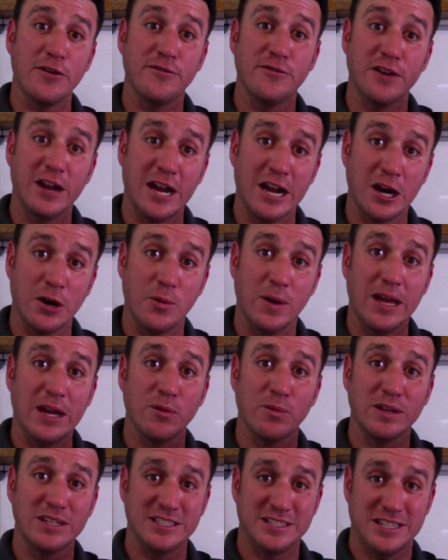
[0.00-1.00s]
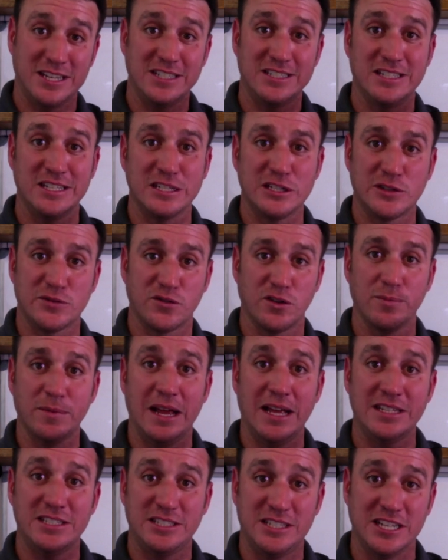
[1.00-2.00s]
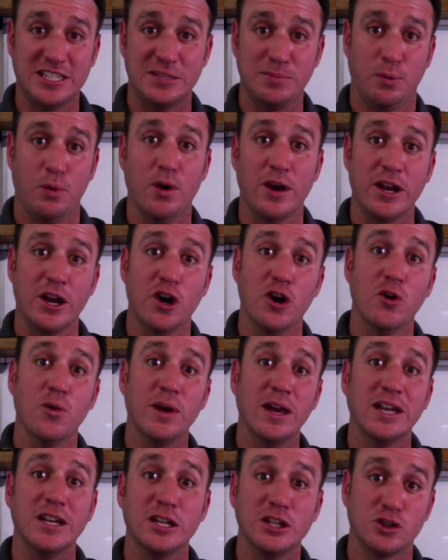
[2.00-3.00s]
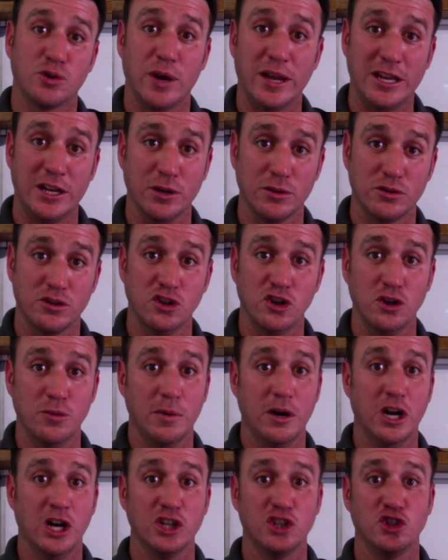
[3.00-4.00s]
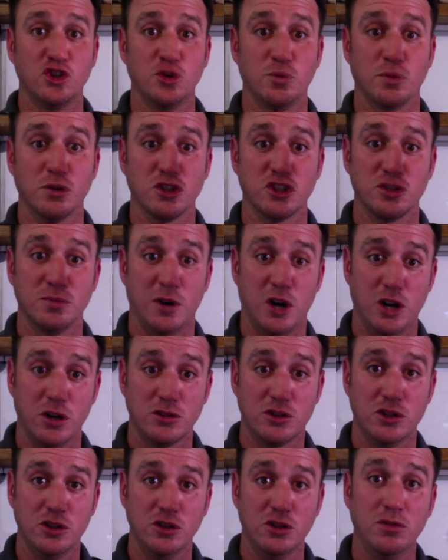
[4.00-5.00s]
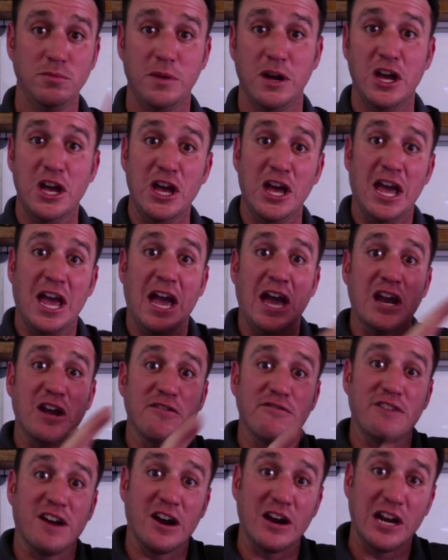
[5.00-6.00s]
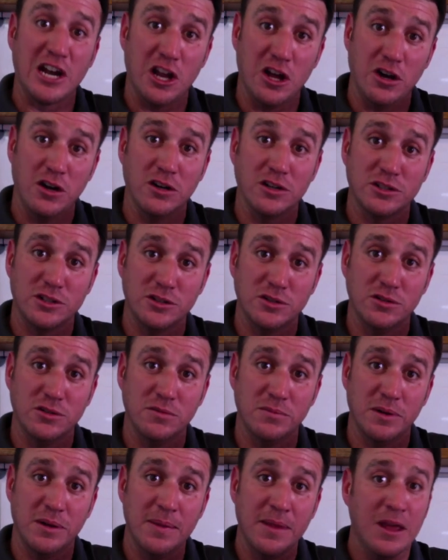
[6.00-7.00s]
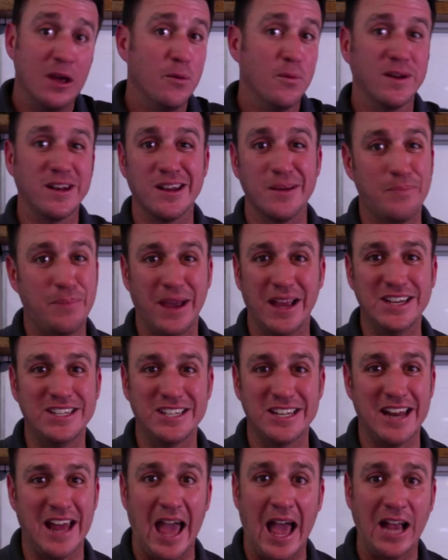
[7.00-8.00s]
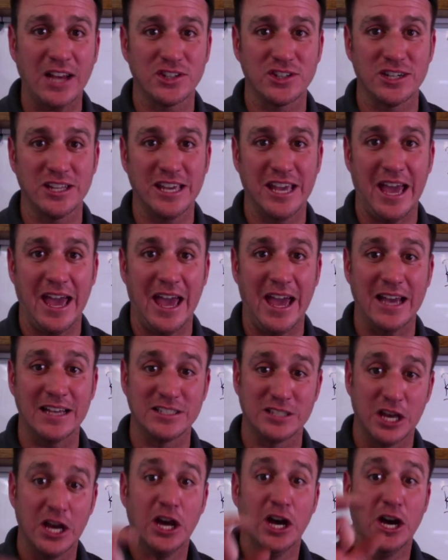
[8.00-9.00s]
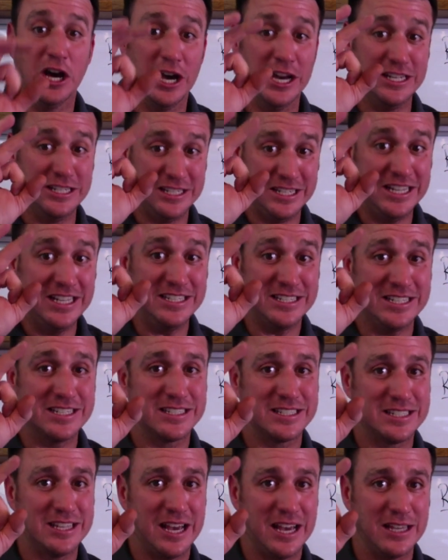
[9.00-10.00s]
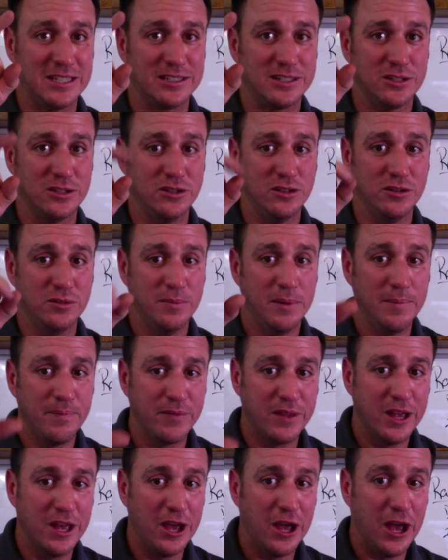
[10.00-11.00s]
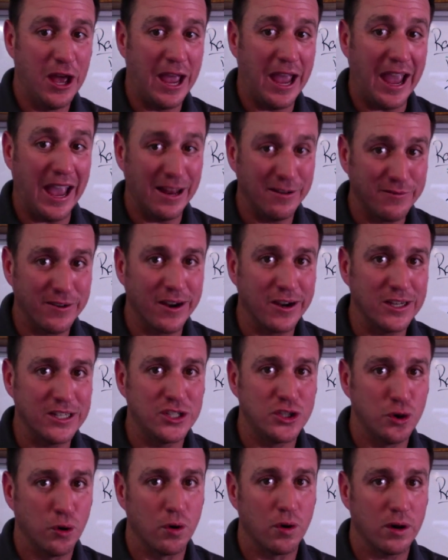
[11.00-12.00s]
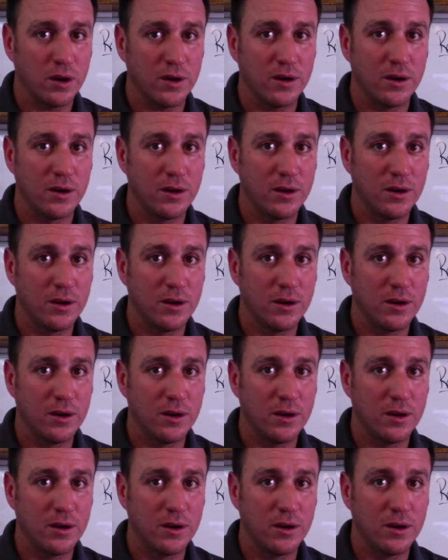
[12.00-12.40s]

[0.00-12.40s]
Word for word: of airway resistance from that 6.0 endotracheal tube, a super small tube and a very long tube. When the patient actually has a decent sized tube and very short.